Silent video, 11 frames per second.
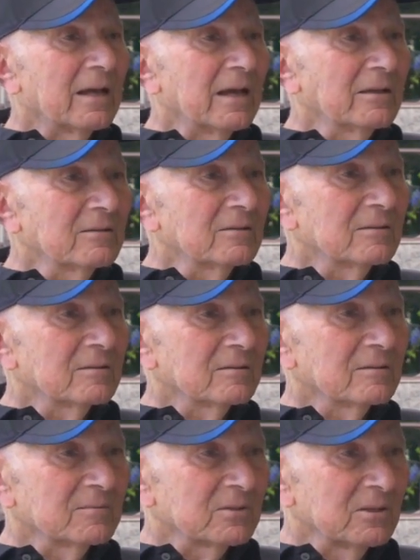and
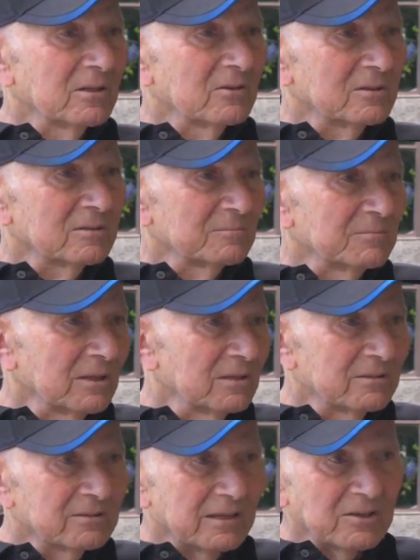beginning in the
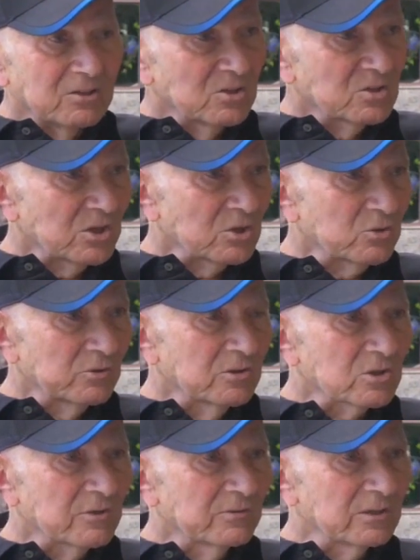mid-18th century,
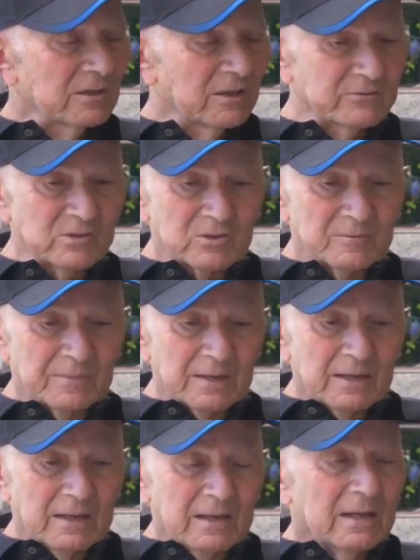the 1700s,
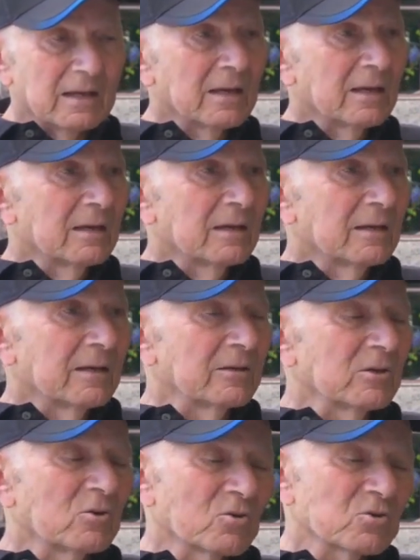
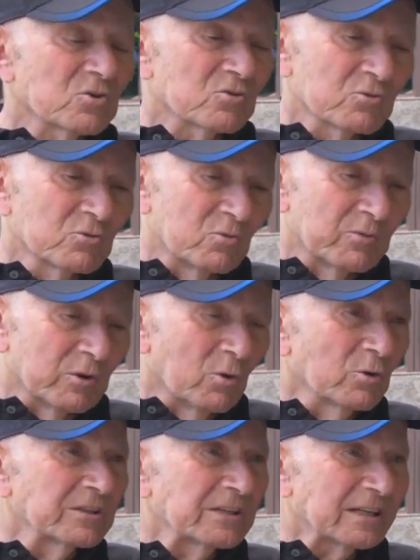and he goes through where
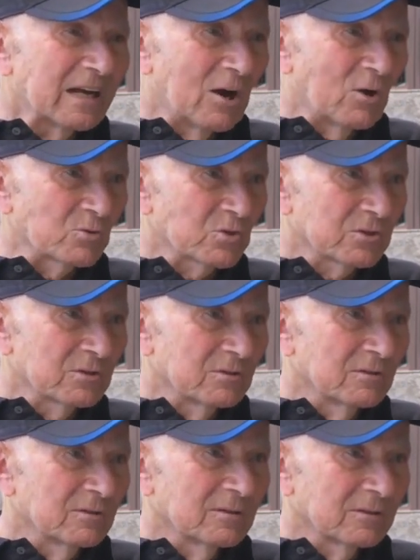only the cows
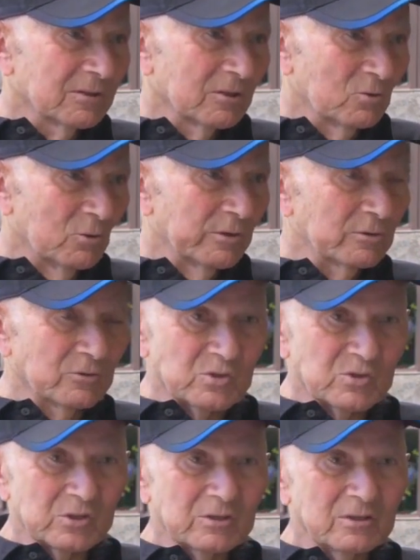can go into
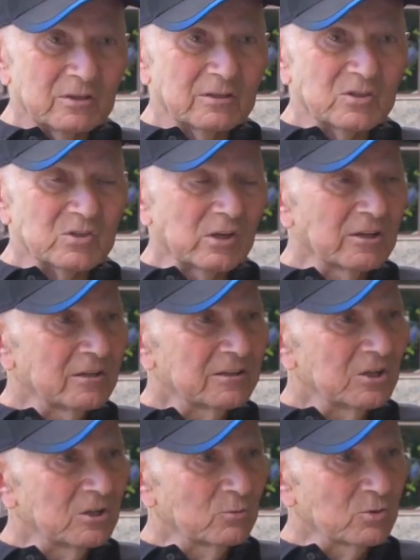the city, and he's a little
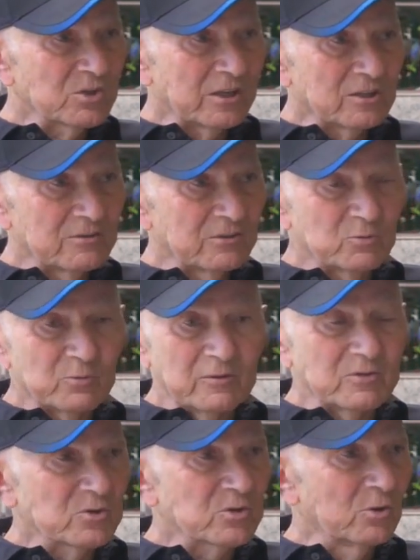kid who is not even
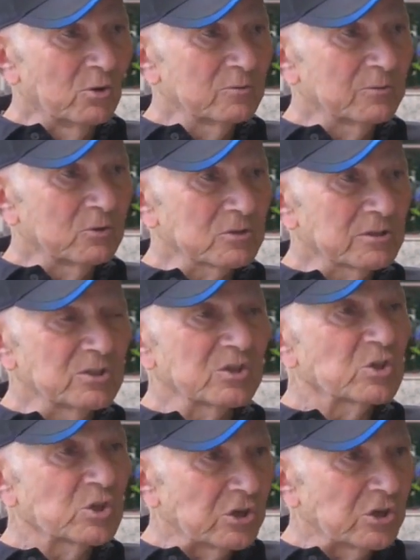12 years old because he's a